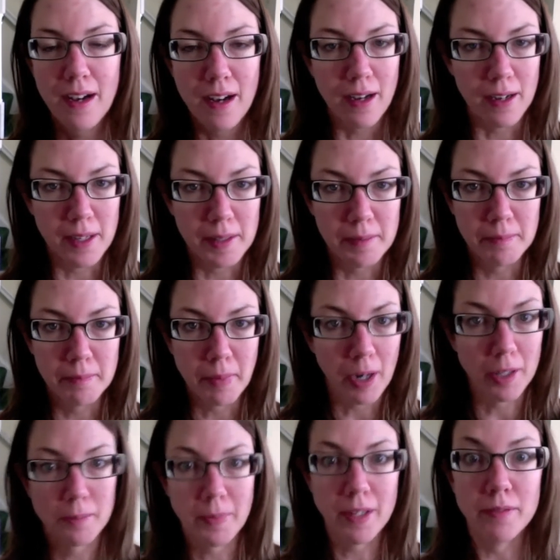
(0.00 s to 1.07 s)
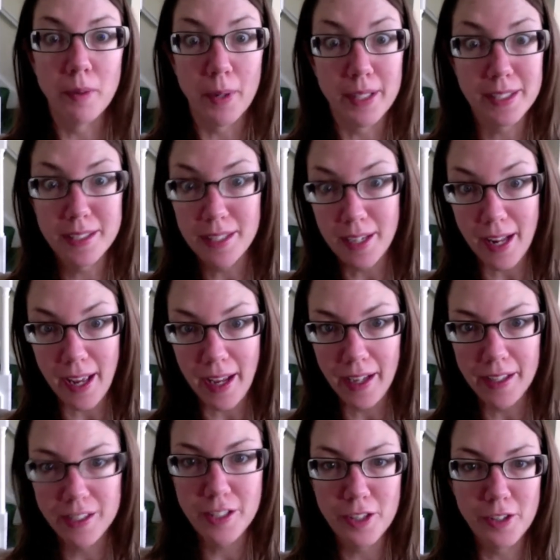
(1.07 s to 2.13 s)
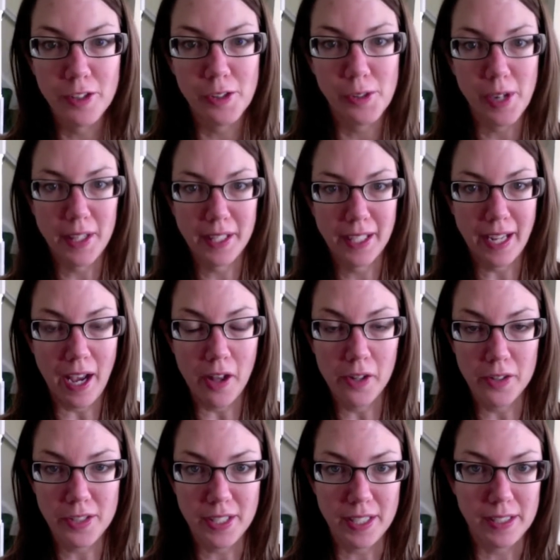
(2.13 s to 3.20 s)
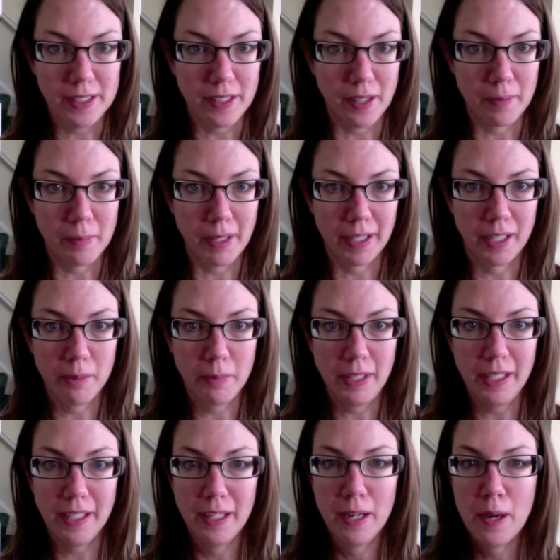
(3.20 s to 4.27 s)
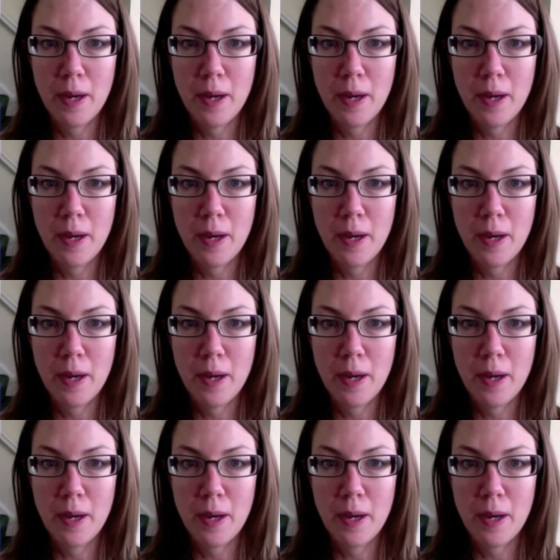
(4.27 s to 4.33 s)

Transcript: Pardon my voice today too. I think allergies are bugging me.